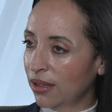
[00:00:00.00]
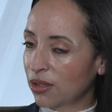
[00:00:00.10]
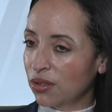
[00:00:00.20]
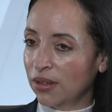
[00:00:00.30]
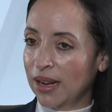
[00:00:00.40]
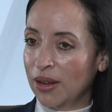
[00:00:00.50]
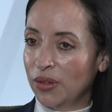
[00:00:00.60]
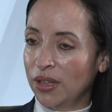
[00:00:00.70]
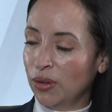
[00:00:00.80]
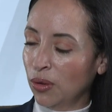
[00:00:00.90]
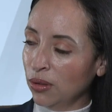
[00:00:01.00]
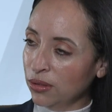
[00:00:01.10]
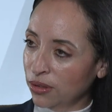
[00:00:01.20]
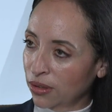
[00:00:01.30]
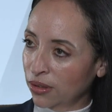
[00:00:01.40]
So now the
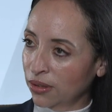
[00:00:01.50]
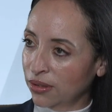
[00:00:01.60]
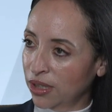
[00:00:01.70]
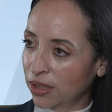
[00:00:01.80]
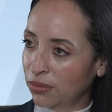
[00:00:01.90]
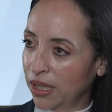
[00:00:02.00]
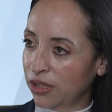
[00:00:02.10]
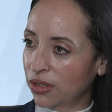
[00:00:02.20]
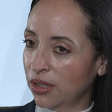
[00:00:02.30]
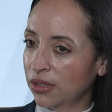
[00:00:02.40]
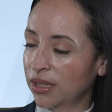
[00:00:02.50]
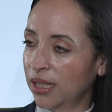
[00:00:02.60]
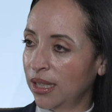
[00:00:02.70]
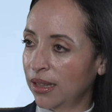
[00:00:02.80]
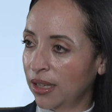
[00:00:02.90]
older generation are
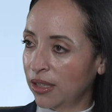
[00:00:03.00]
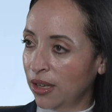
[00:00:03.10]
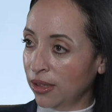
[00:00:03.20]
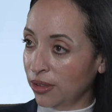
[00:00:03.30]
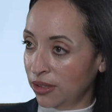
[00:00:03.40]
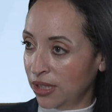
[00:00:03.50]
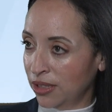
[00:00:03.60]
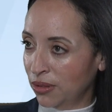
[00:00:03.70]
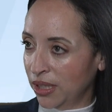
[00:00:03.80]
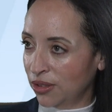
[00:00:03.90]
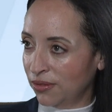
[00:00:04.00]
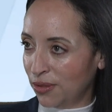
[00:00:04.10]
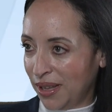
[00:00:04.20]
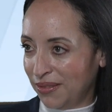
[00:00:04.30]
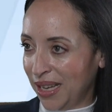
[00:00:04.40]
seeking the younger generation
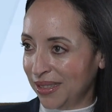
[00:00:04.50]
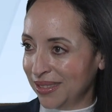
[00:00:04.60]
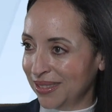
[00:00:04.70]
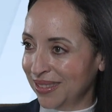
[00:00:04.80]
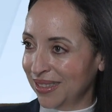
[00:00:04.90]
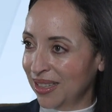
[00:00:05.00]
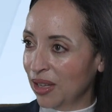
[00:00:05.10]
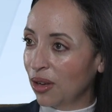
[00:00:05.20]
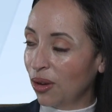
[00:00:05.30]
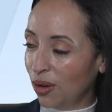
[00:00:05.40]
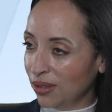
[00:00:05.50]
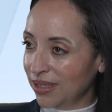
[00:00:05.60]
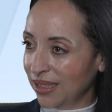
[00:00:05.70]
for advice on